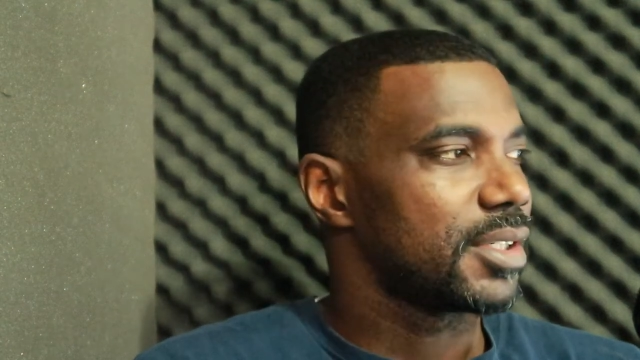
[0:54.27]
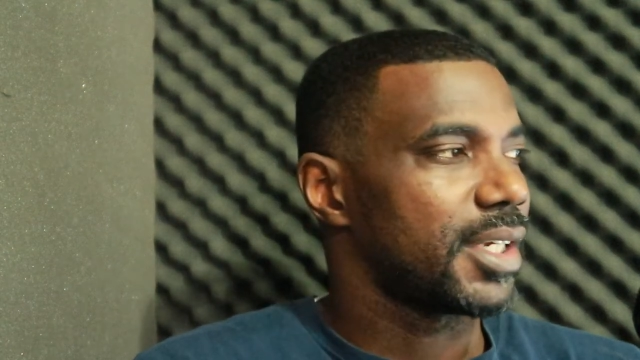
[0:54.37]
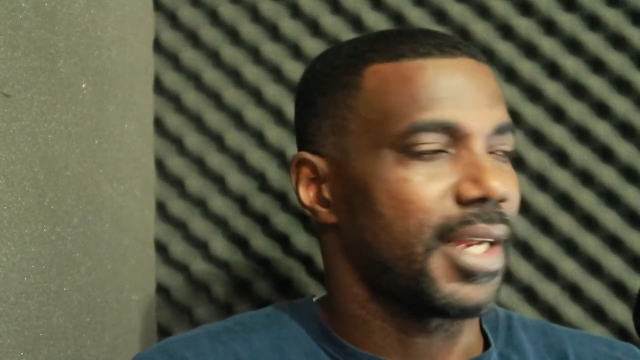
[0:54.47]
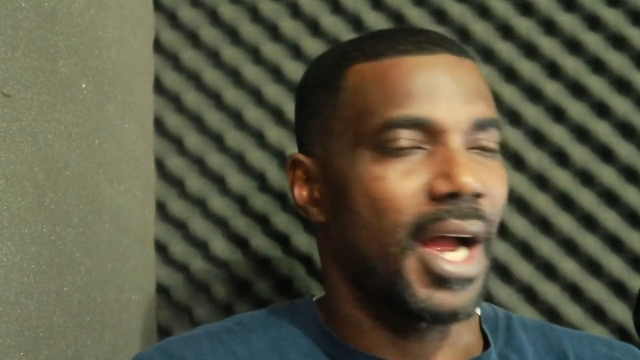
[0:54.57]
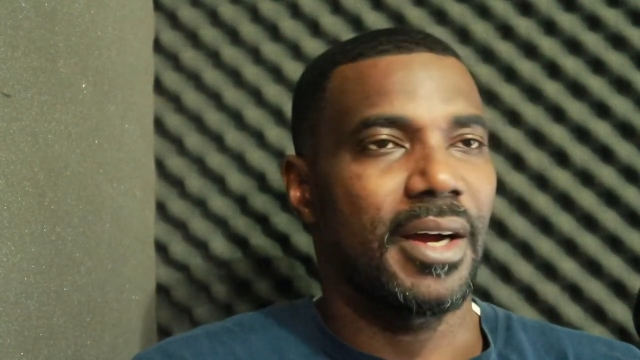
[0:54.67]

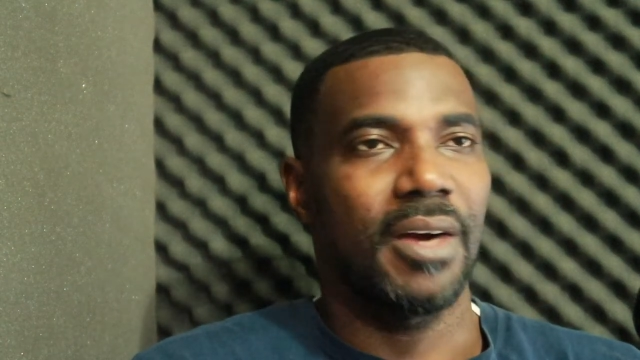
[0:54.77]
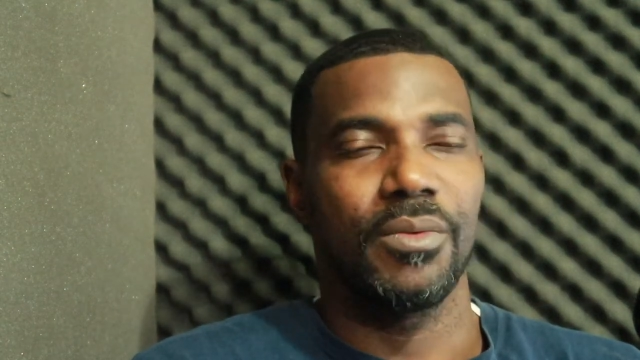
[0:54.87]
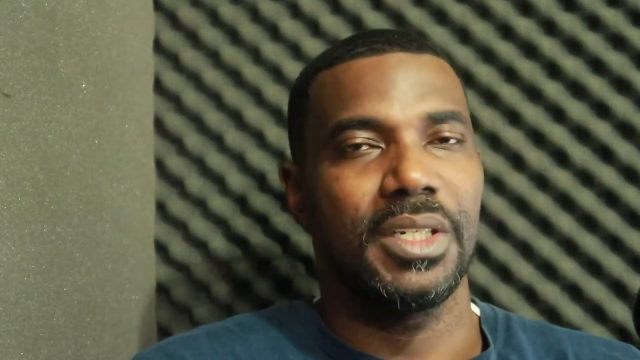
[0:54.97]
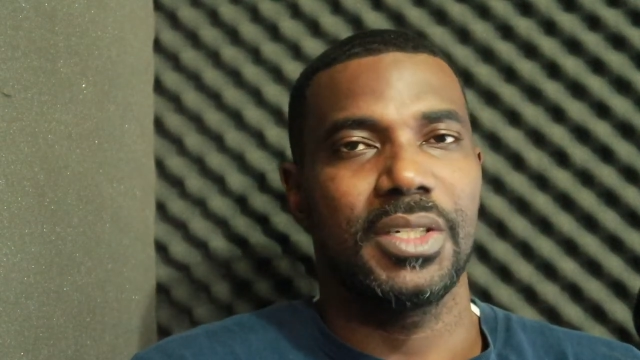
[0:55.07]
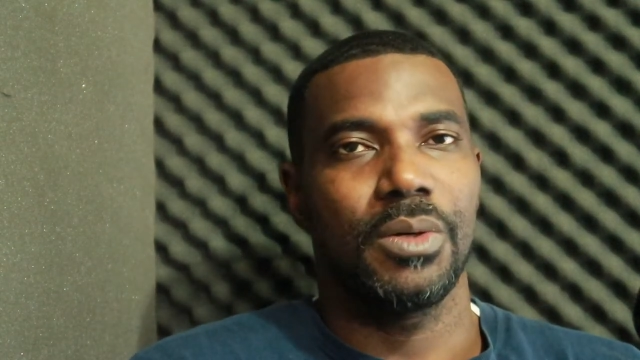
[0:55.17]
Okay, I, I
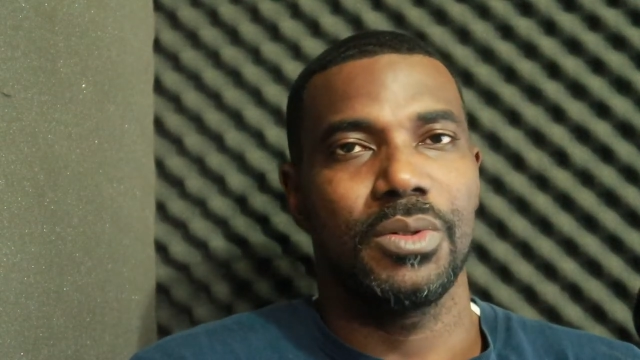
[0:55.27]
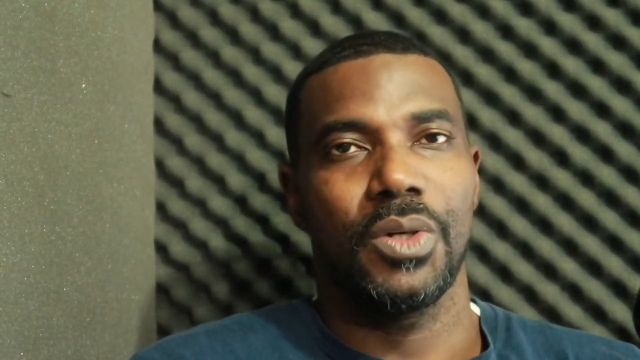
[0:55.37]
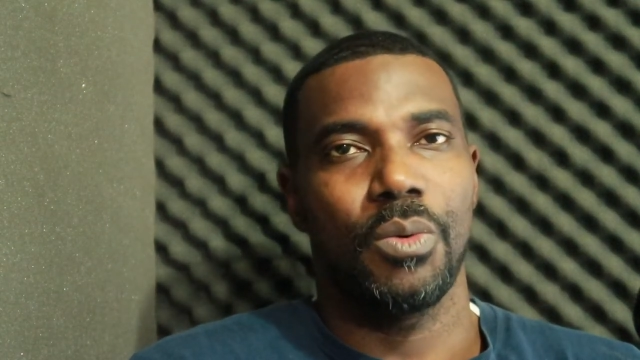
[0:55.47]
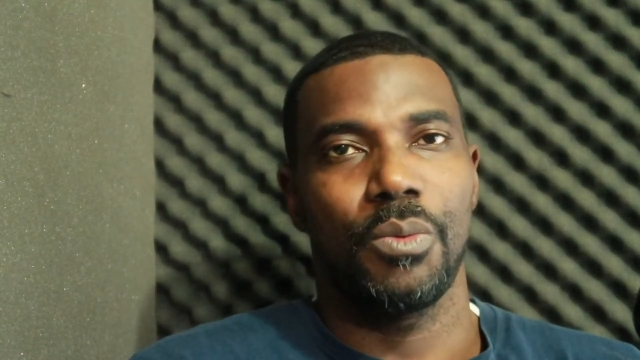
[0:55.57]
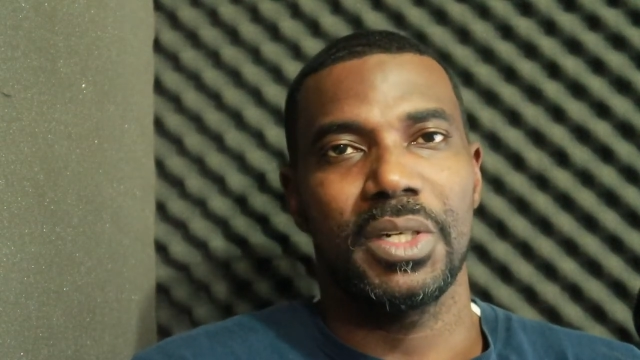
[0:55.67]
really
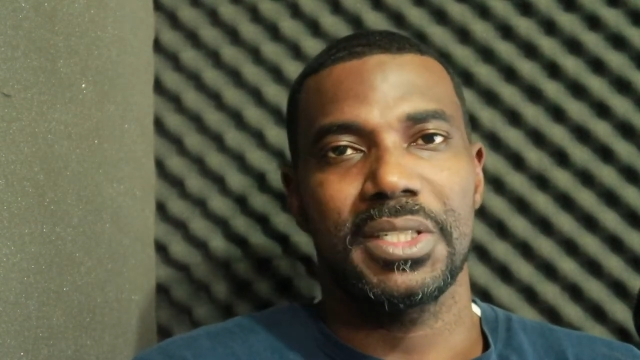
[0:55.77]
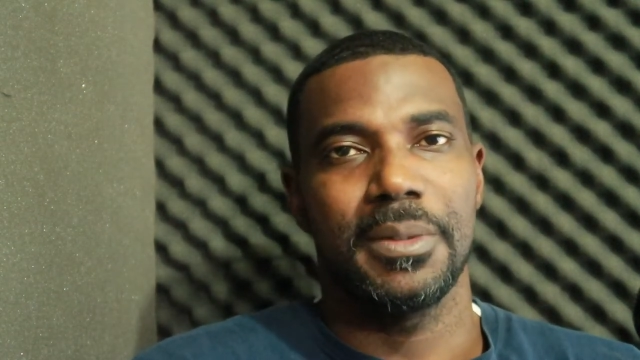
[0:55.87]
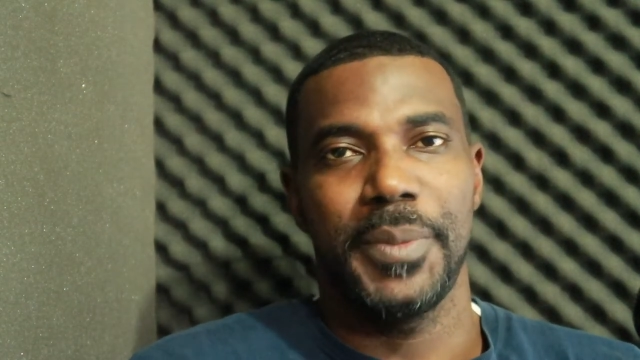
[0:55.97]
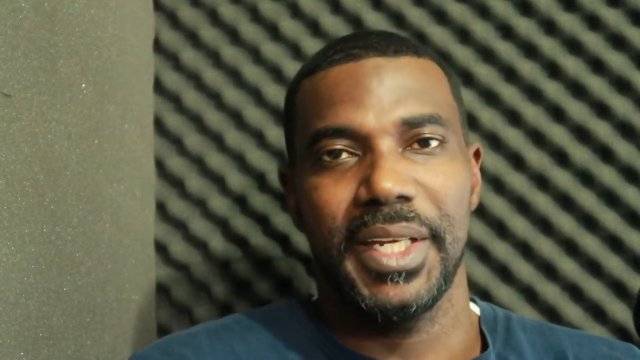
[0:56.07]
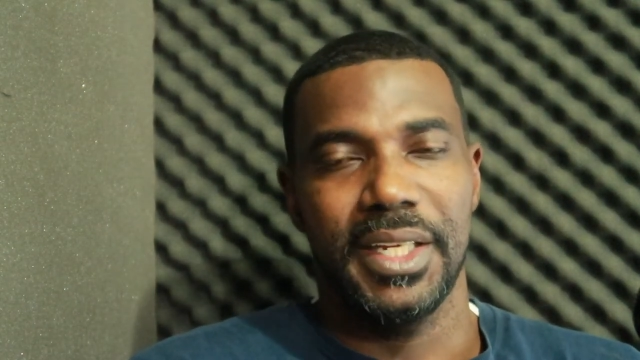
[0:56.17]
don't know
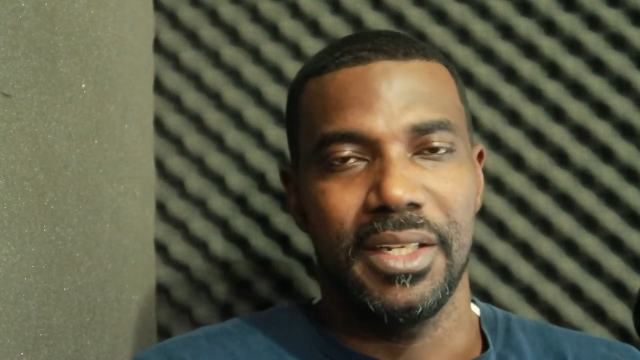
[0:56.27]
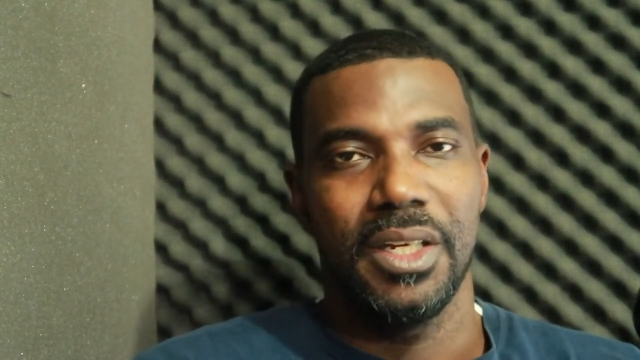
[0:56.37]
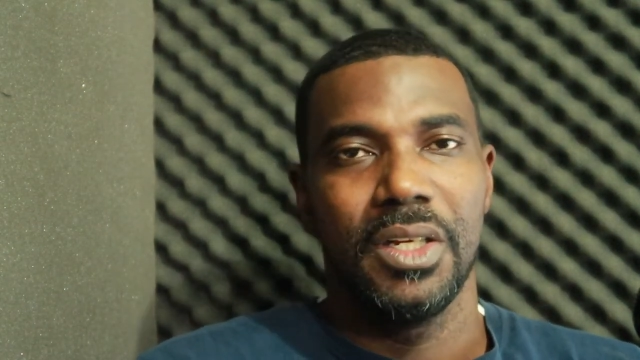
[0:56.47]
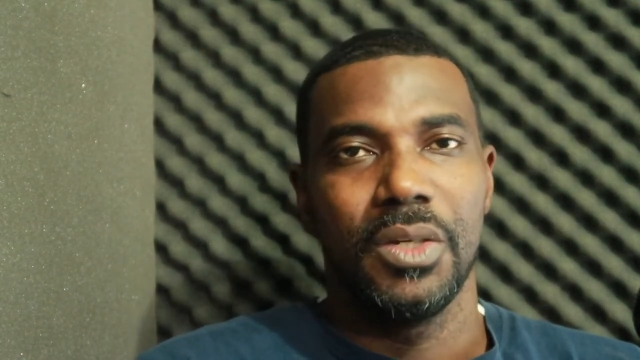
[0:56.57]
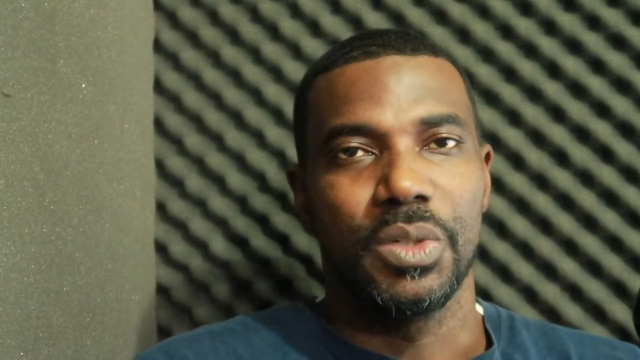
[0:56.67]
what's the
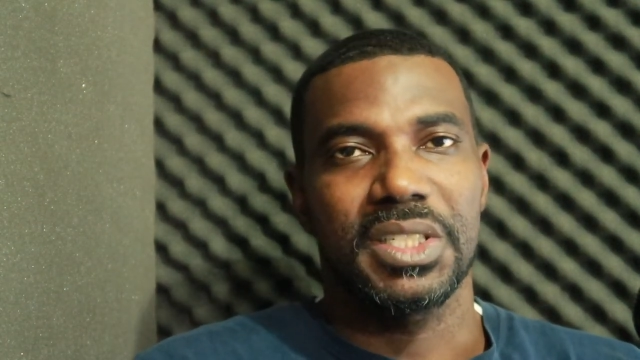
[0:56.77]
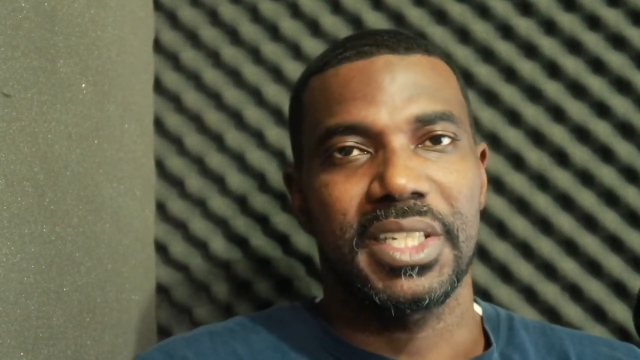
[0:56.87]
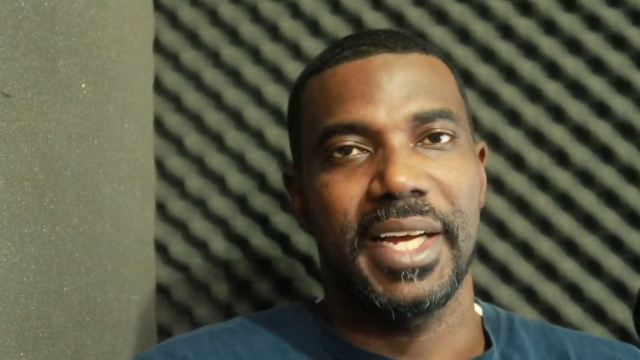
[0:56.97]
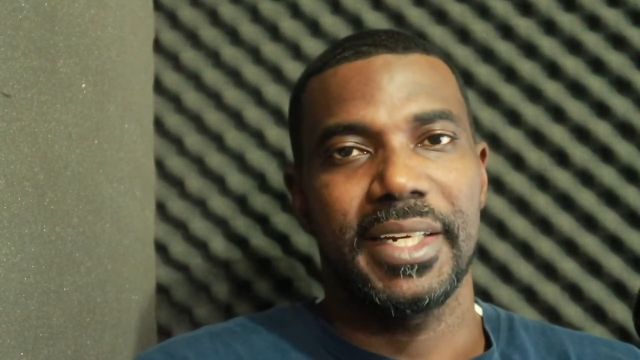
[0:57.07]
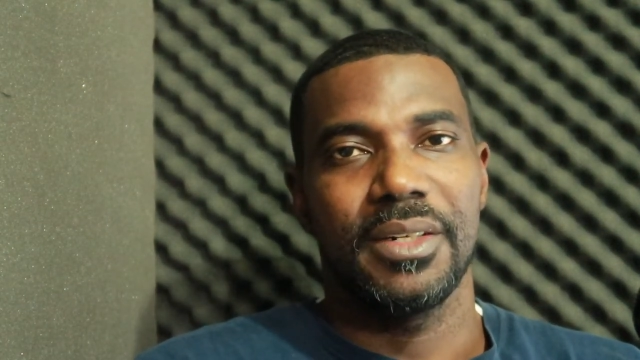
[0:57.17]
biggie with
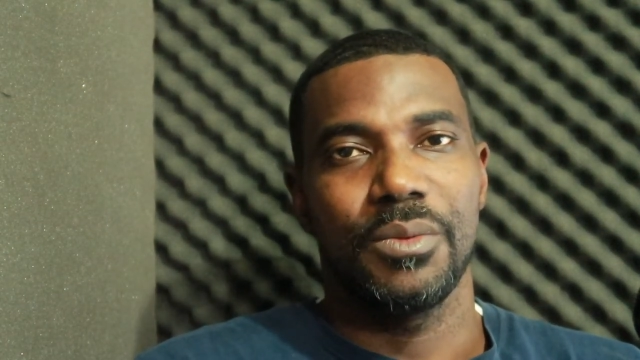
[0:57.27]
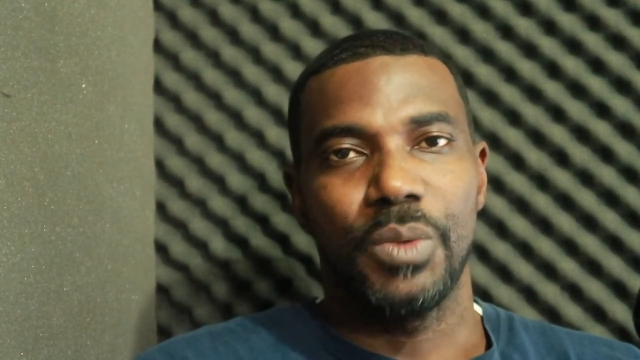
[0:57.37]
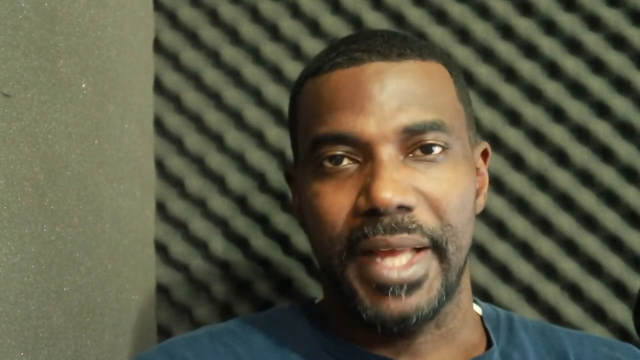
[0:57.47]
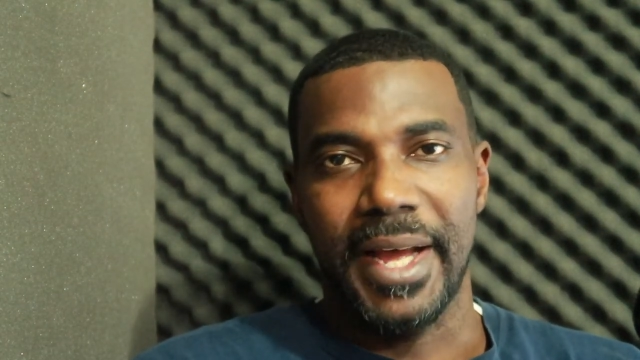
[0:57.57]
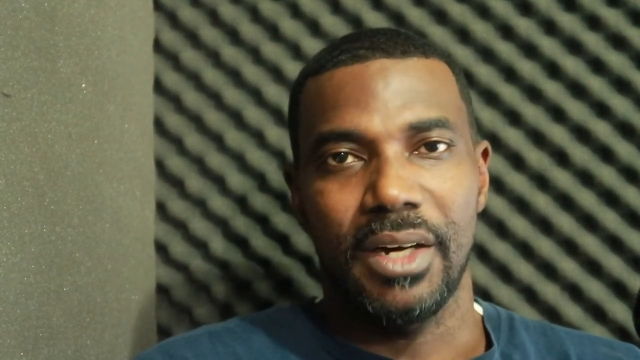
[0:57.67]

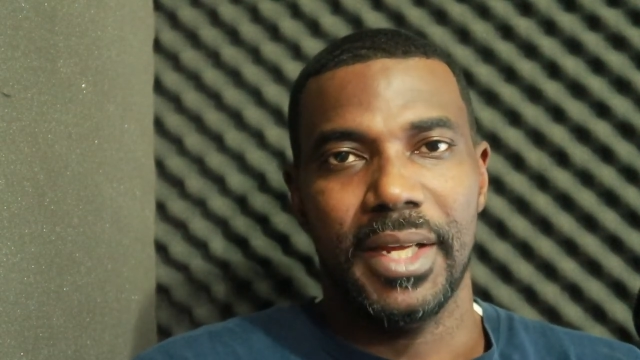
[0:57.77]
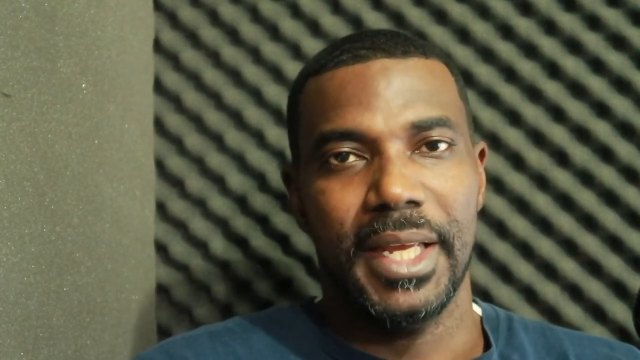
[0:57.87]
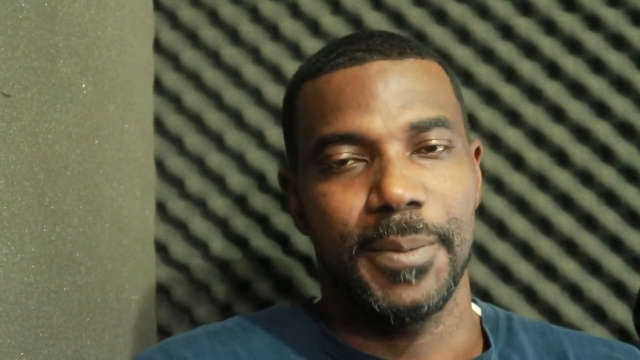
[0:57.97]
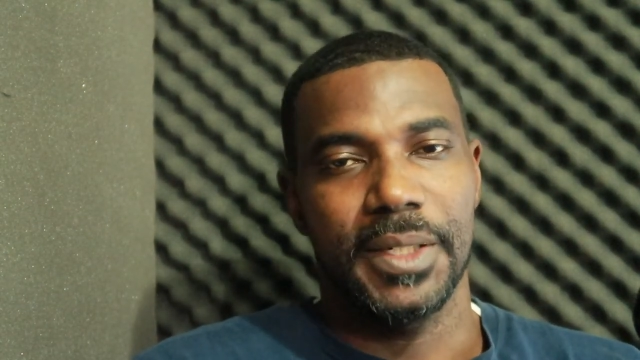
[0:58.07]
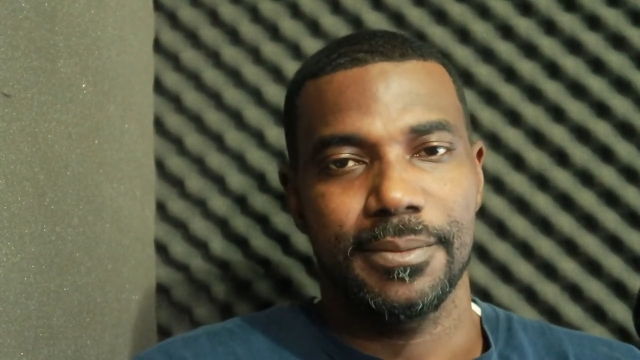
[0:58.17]
signing with Al
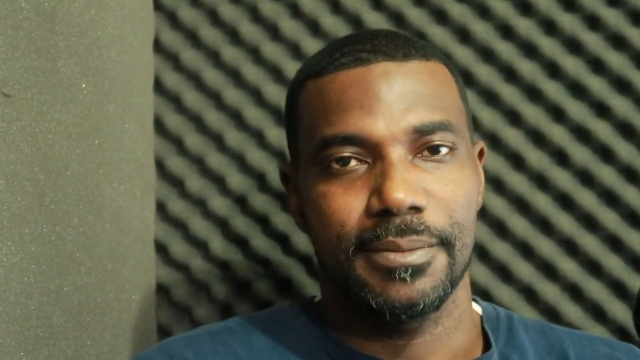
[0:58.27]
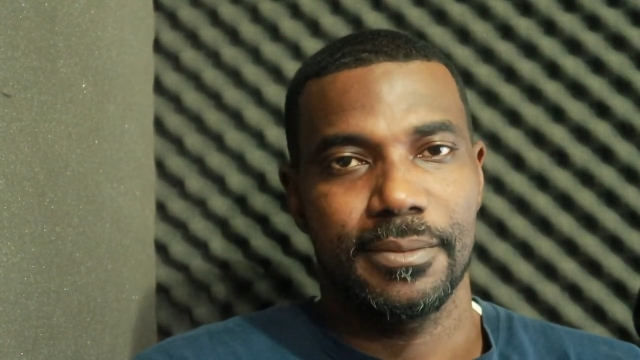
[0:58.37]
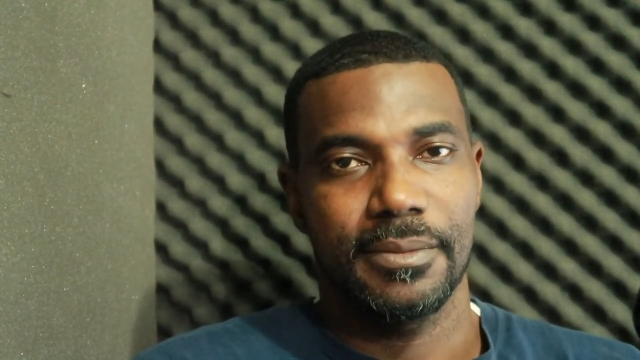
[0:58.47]
Haymon.